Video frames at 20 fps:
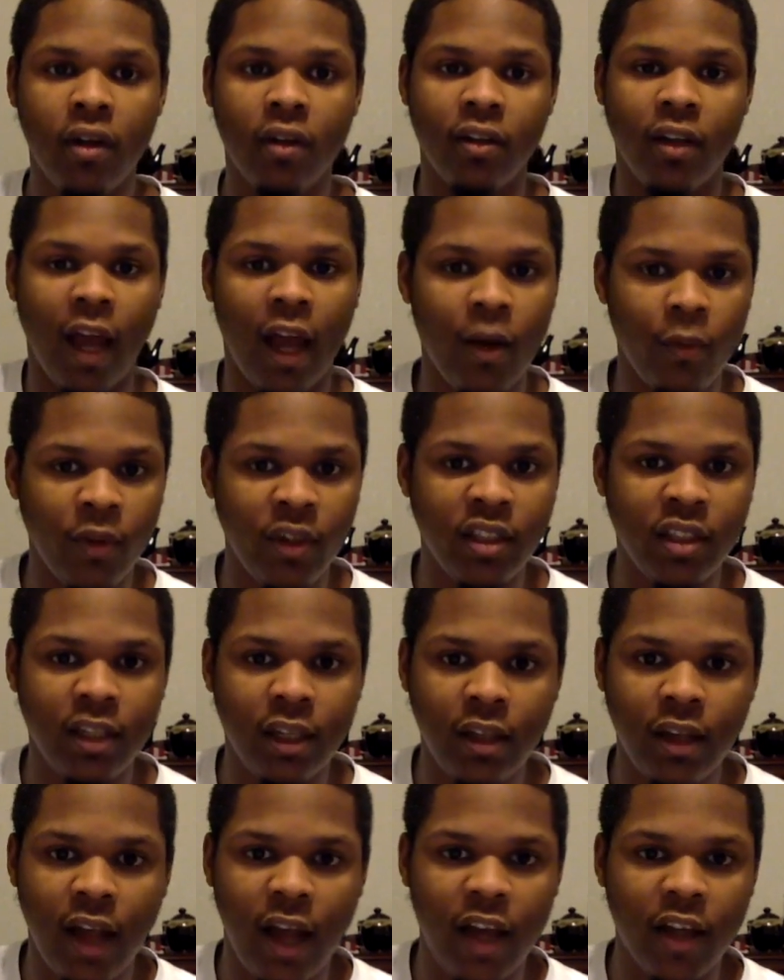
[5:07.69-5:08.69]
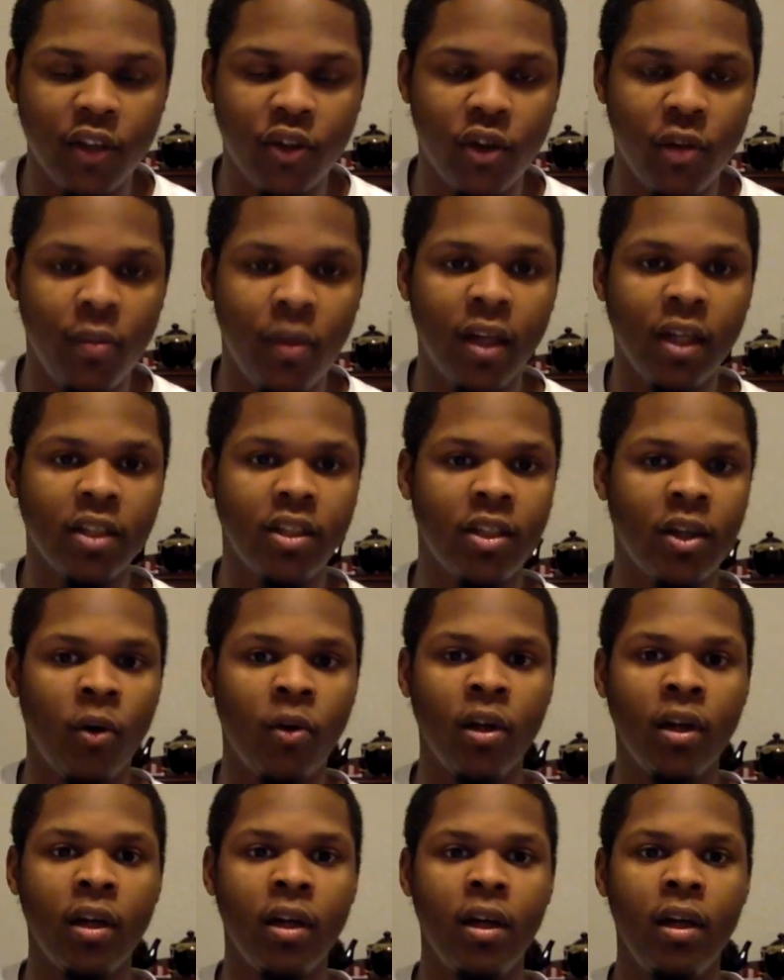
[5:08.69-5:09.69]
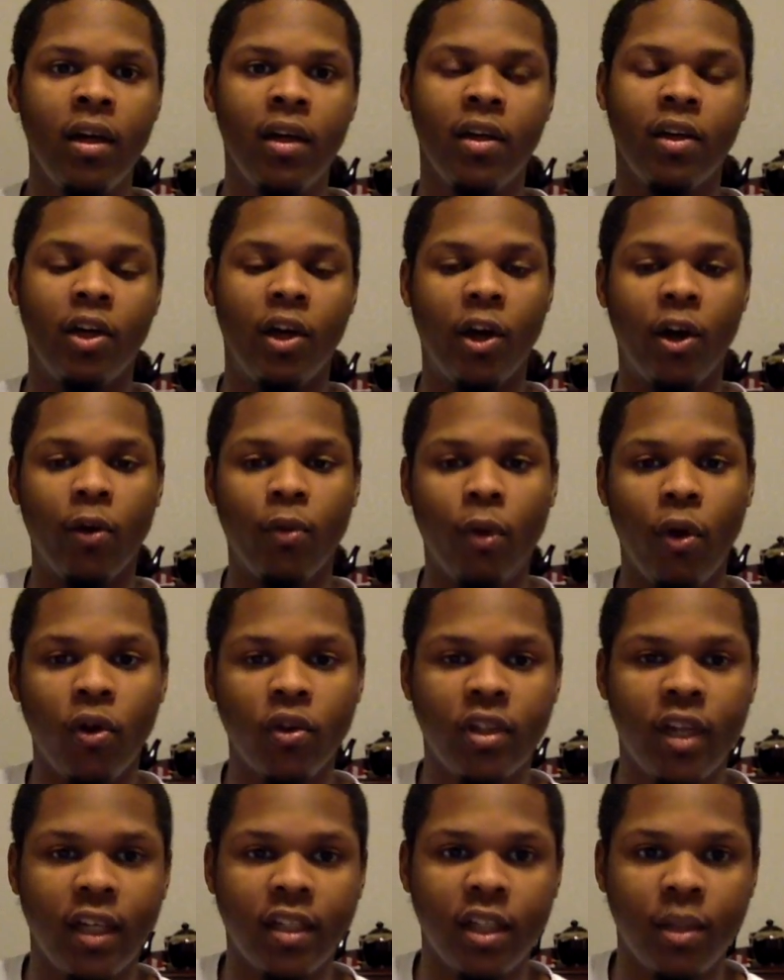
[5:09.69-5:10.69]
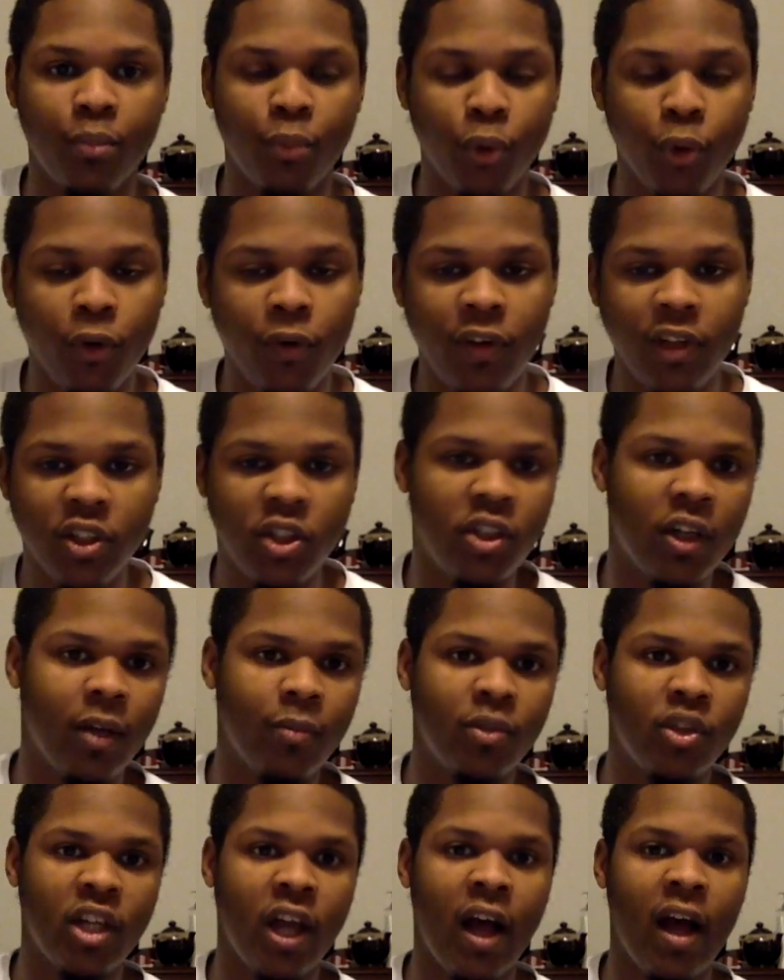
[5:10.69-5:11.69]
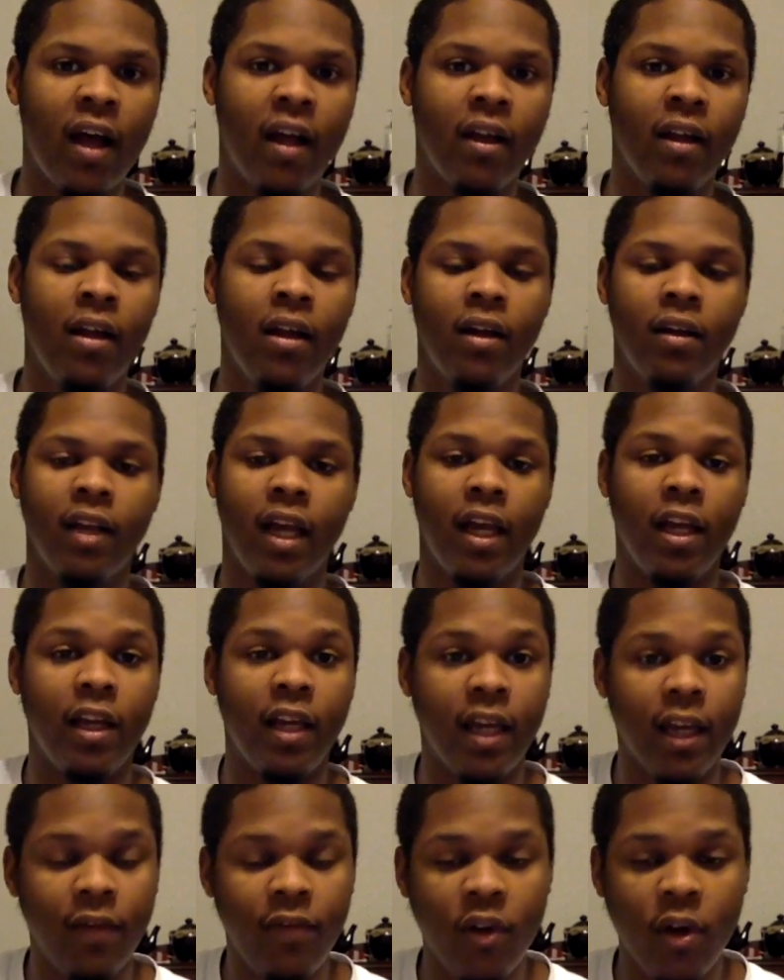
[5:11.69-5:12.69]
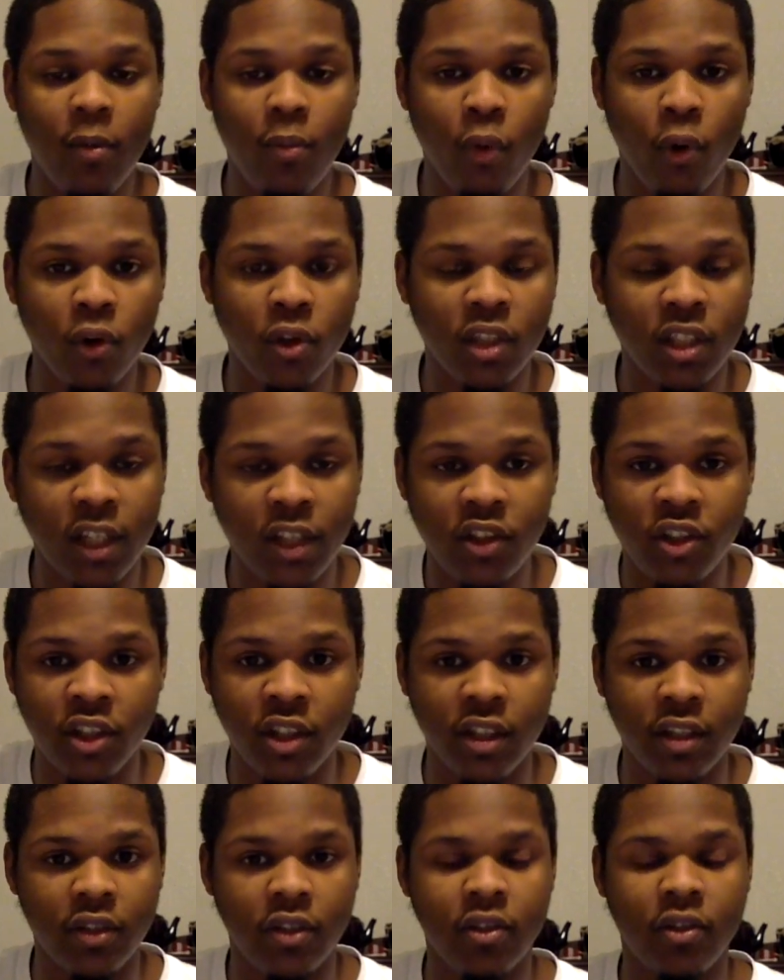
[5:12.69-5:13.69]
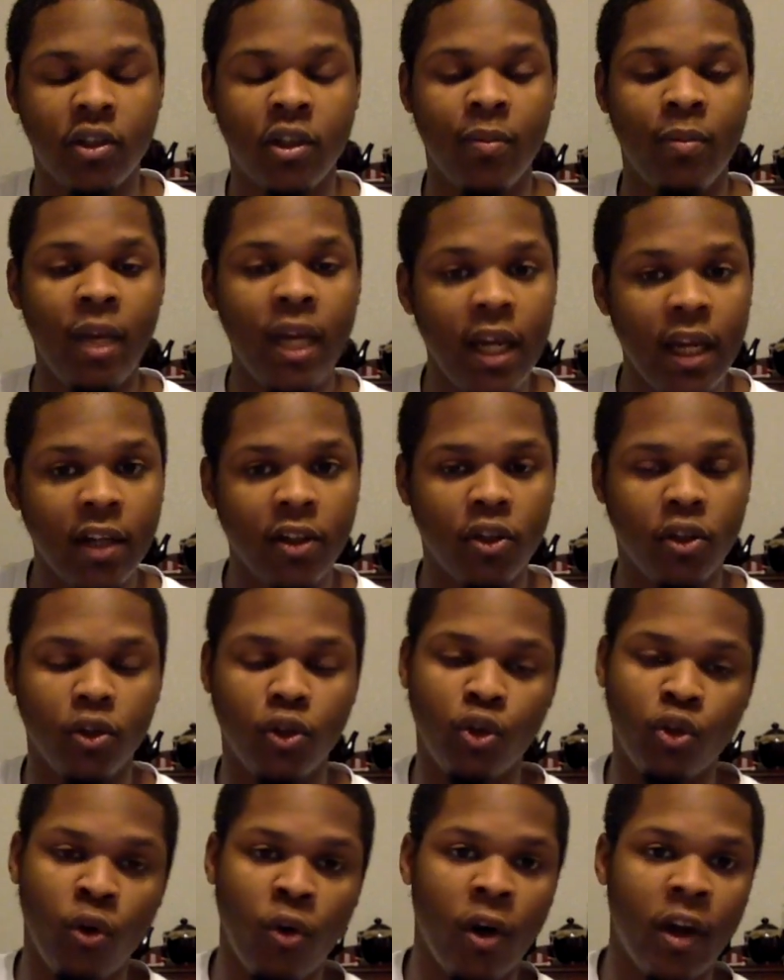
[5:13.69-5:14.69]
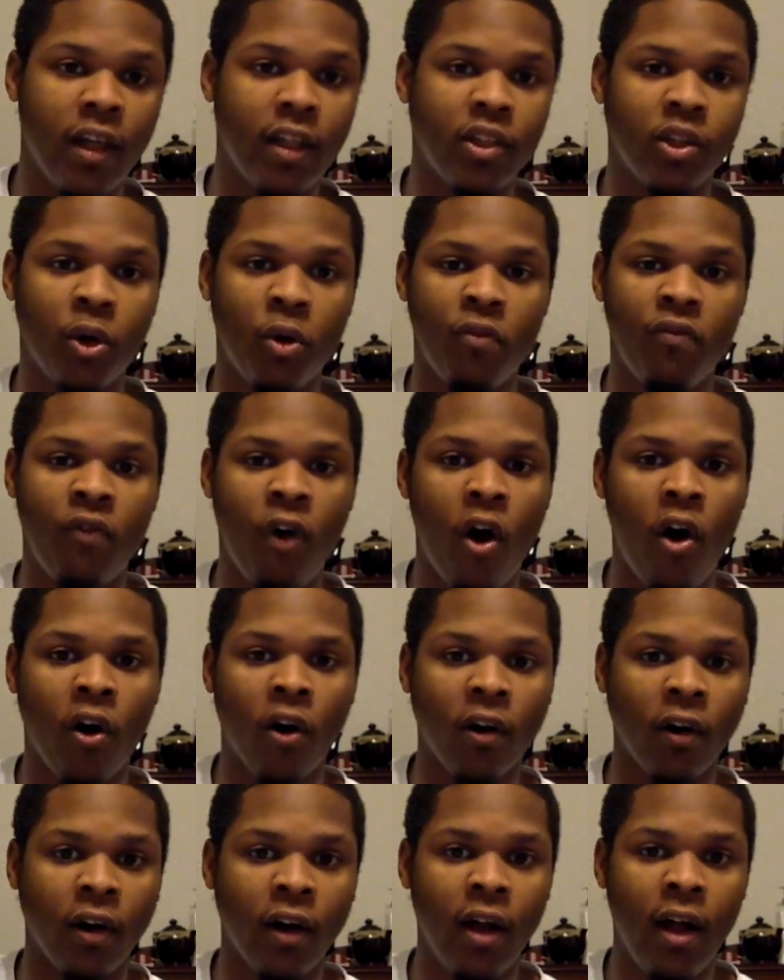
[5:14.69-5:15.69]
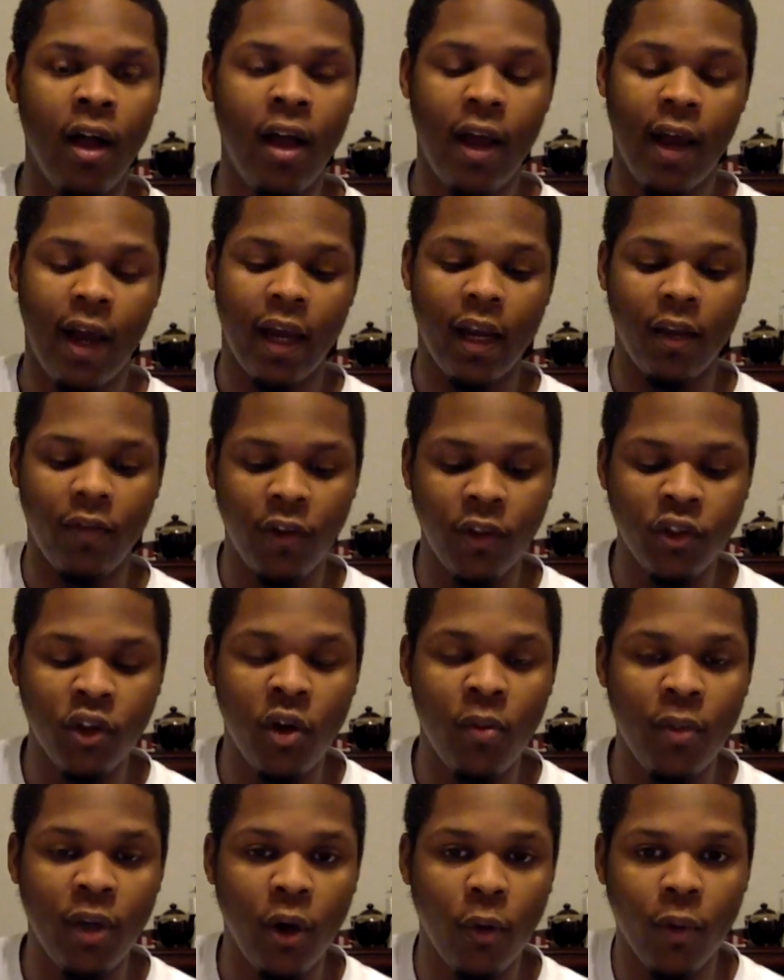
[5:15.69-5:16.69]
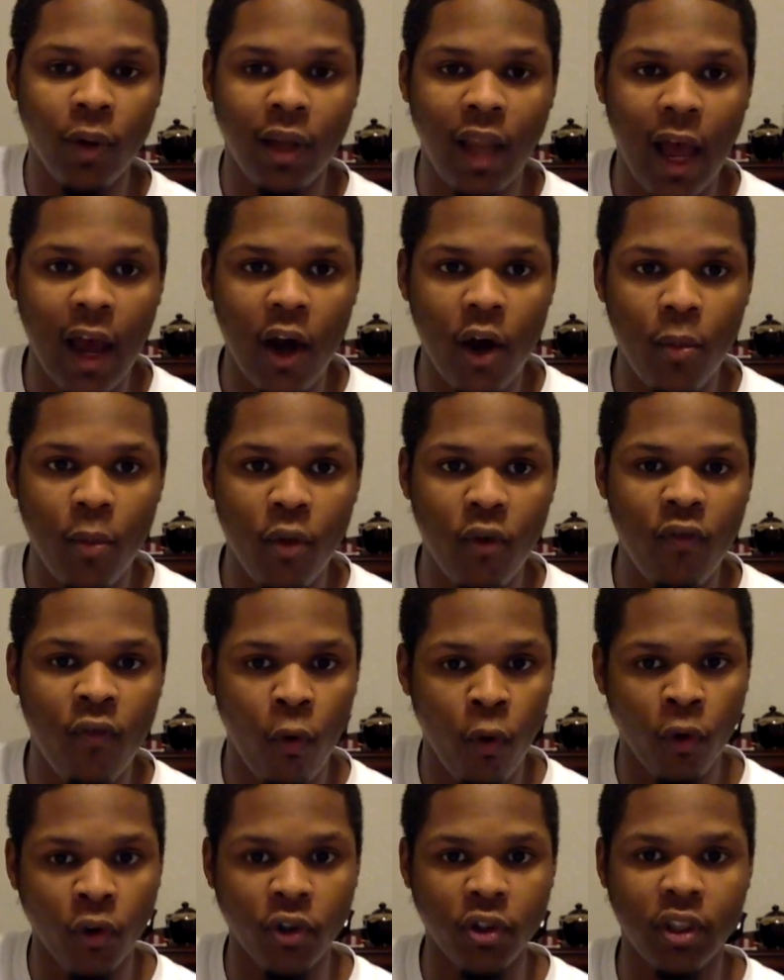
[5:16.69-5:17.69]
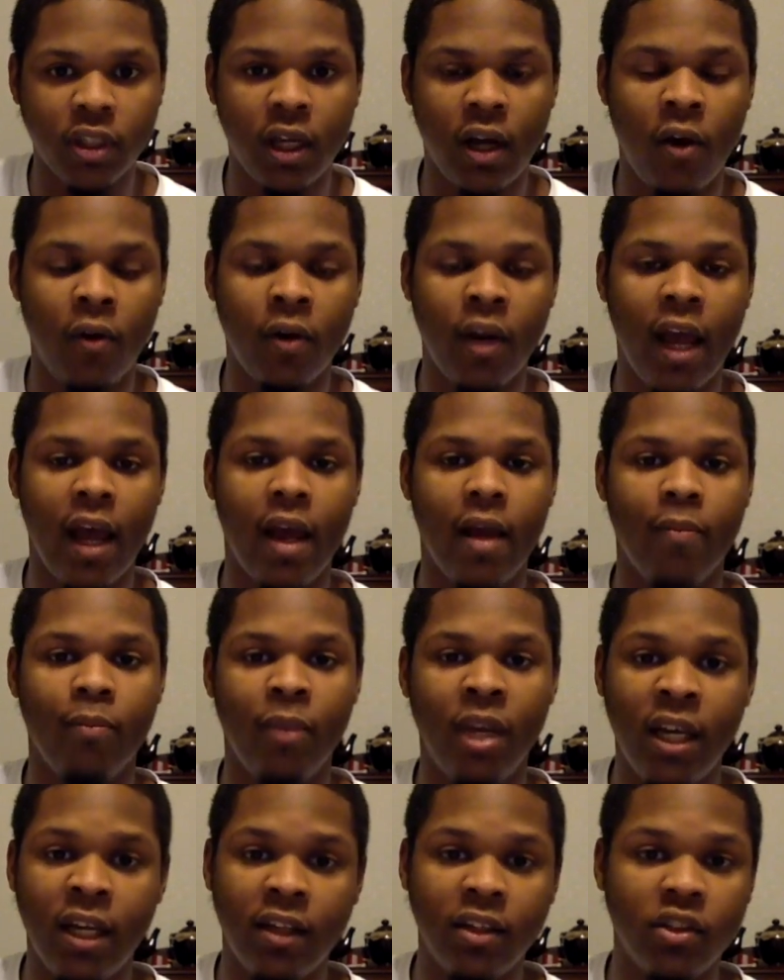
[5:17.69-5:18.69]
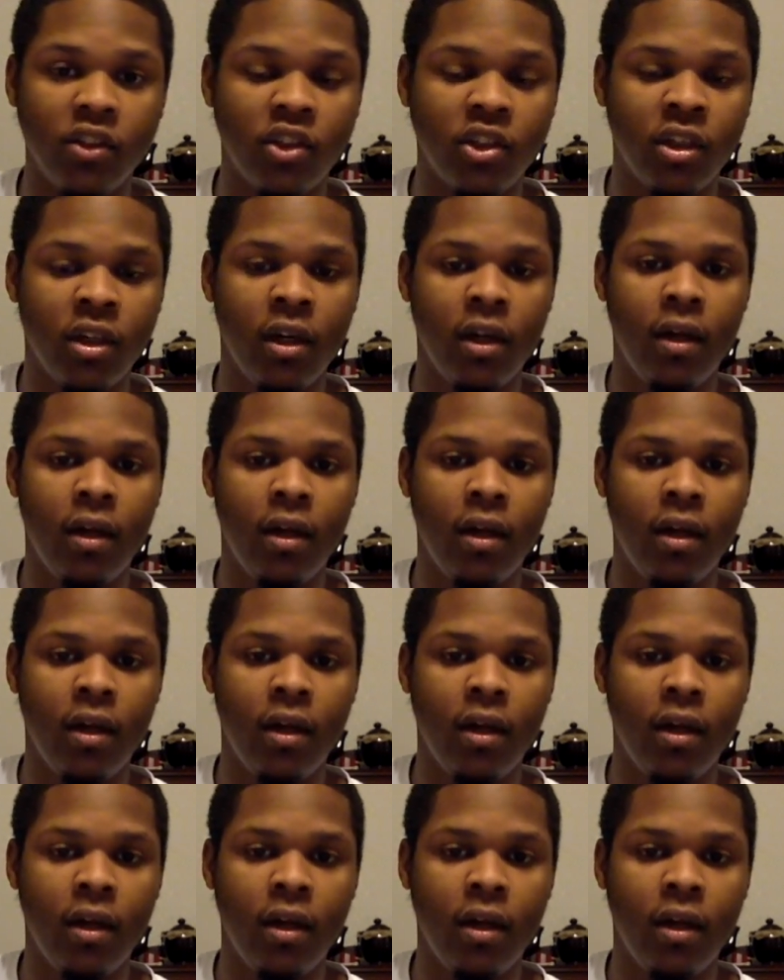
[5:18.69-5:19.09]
Like we seen last year in Minnesota, Derrick Rose has improved his jump shot. They give him more touches to me in Detroit so far. And if he's going to be a reliable force on that bench,